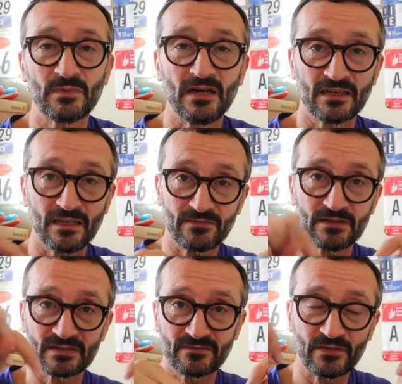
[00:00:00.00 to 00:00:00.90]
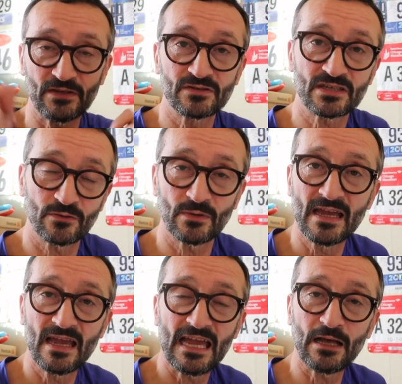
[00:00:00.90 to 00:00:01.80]
But I'd love for you to
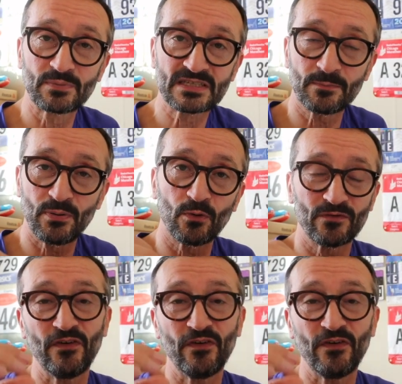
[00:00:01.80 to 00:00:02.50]
help support